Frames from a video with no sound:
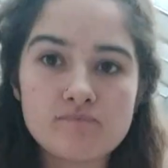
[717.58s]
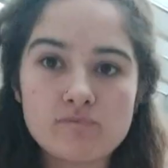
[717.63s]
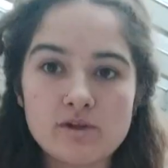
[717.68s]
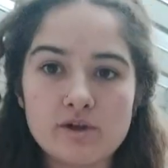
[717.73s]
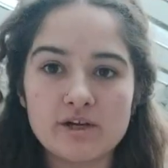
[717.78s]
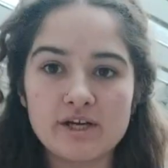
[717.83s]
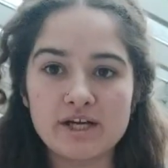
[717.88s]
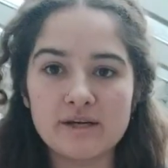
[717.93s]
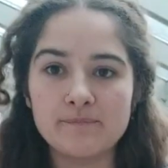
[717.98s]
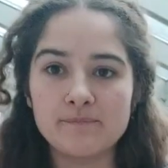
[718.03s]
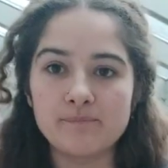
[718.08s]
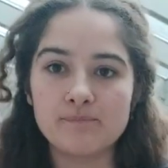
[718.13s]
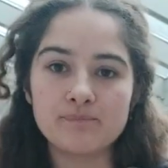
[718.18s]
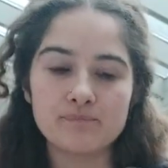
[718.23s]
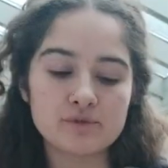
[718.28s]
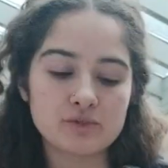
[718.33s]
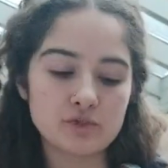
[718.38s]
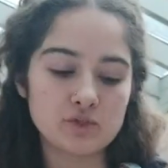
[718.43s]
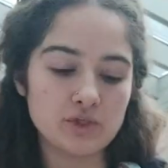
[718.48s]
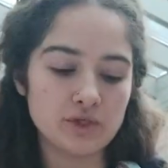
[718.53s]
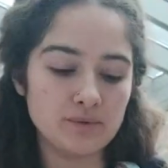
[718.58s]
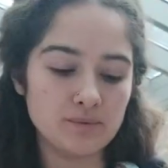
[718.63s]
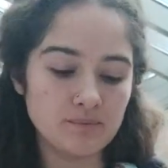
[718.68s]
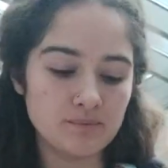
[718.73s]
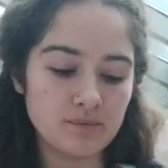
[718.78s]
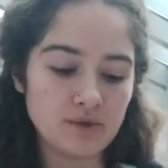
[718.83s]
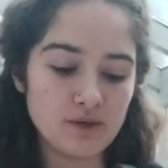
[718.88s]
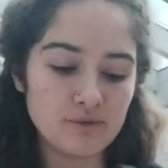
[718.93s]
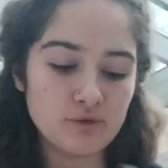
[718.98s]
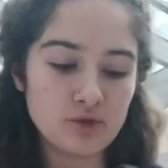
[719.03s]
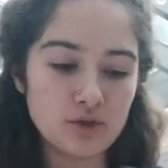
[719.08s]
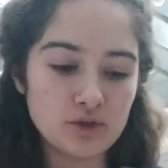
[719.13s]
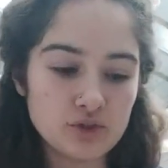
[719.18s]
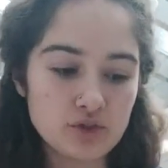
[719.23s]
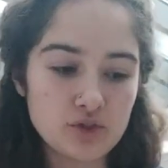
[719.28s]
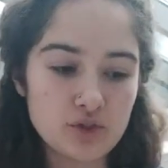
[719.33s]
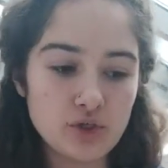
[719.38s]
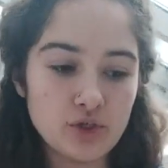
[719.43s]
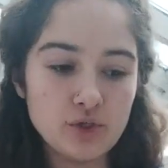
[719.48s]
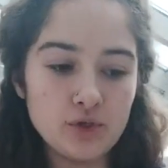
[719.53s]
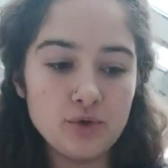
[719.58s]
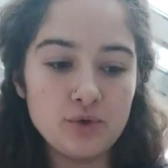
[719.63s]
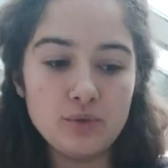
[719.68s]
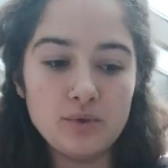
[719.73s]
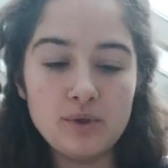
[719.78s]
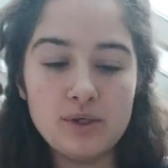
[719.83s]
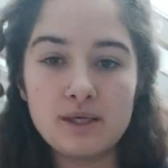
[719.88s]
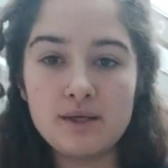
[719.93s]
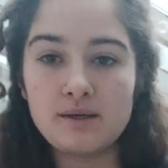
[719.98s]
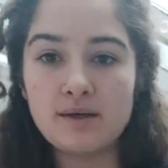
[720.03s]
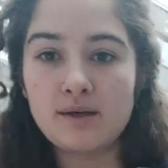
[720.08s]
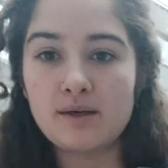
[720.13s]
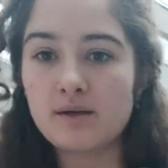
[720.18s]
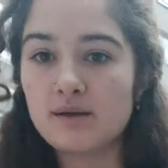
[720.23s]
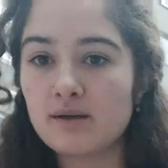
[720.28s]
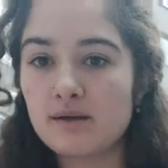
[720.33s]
Okay, so I've got 2